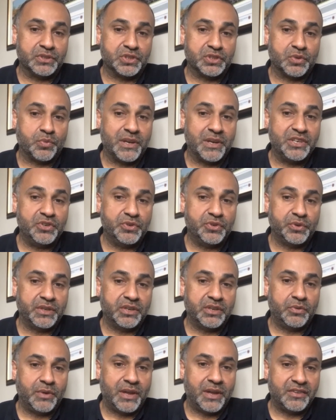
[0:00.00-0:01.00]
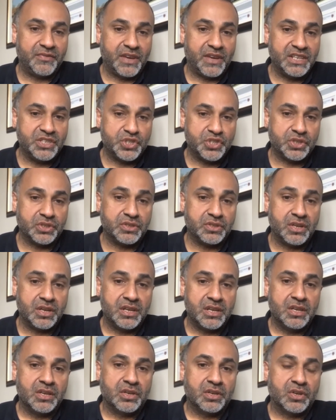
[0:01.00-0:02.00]
So when you're doing your renovation
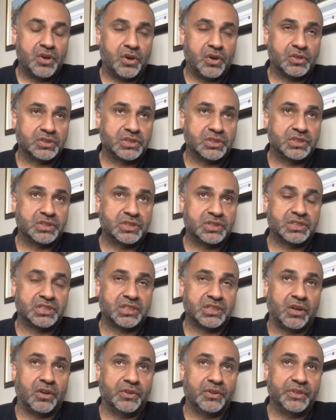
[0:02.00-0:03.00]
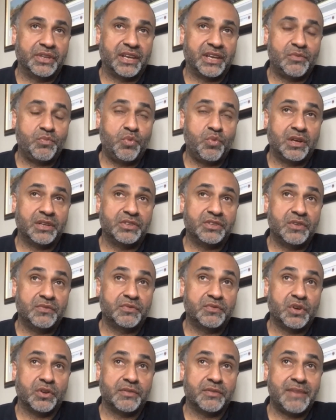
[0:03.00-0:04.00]
costs on day one, you've
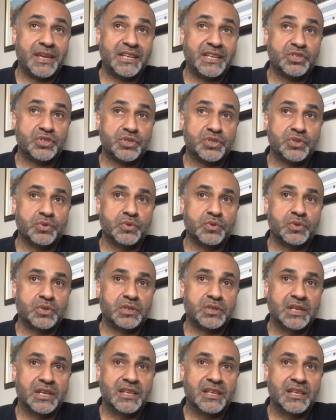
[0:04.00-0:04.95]
got to make sure